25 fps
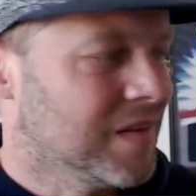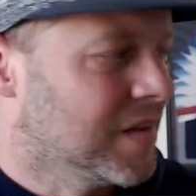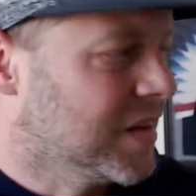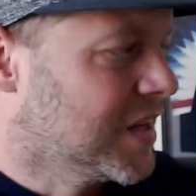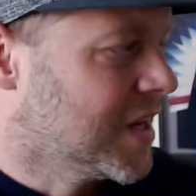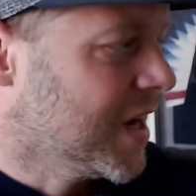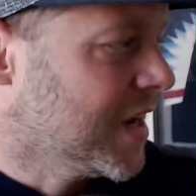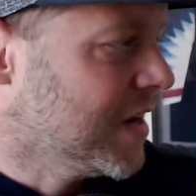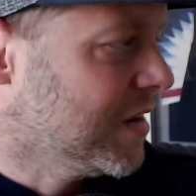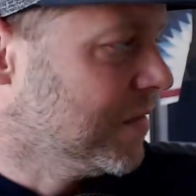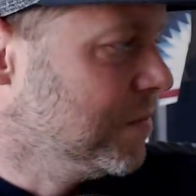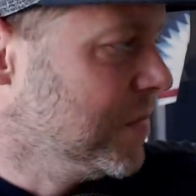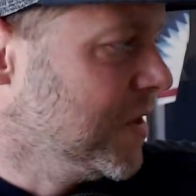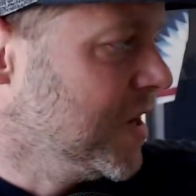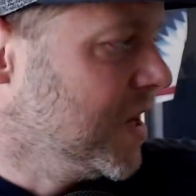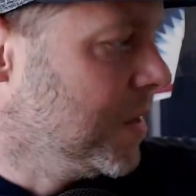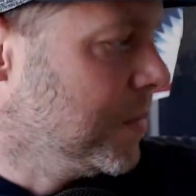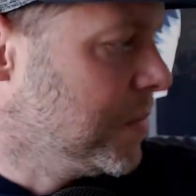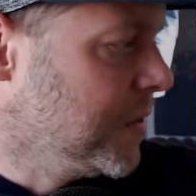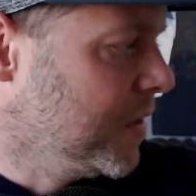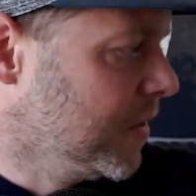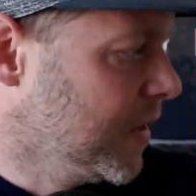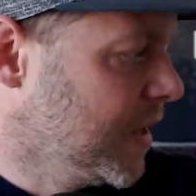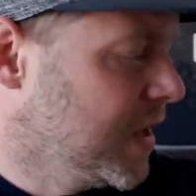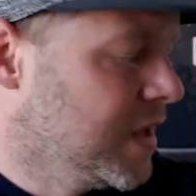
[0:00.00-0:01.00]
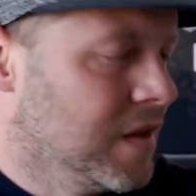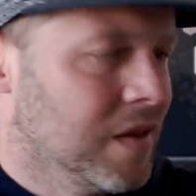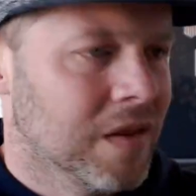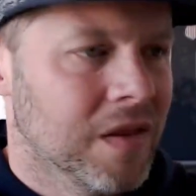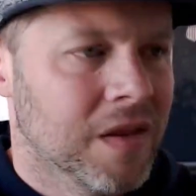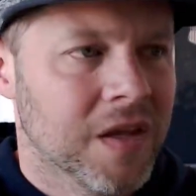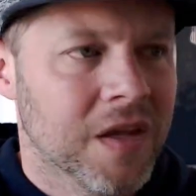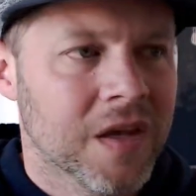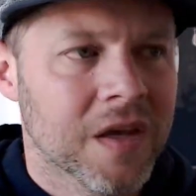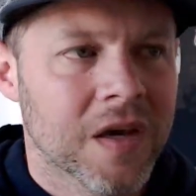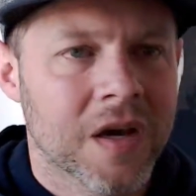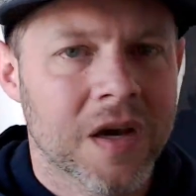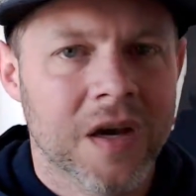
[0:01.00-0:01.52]
kind of manipulate
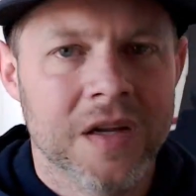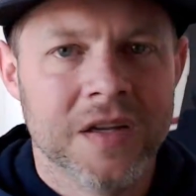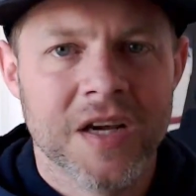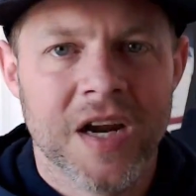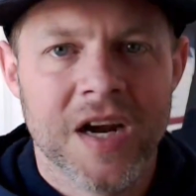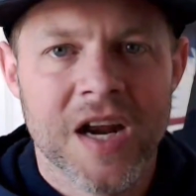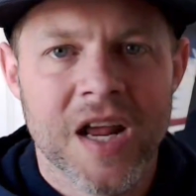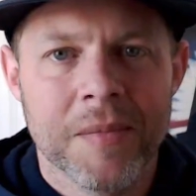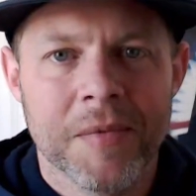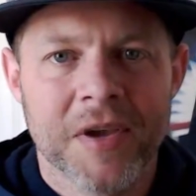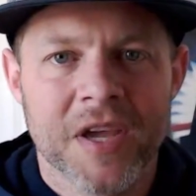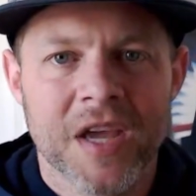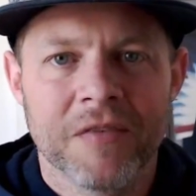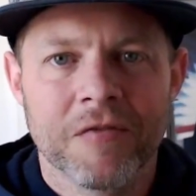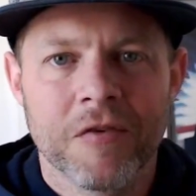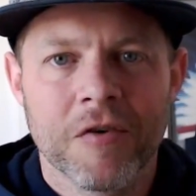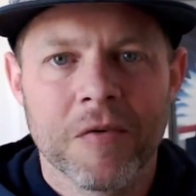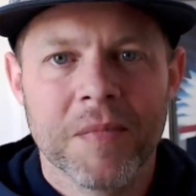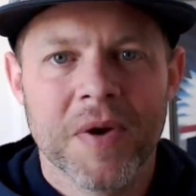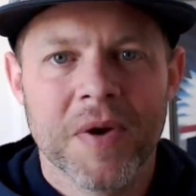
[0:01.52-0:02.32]
the dynamic effort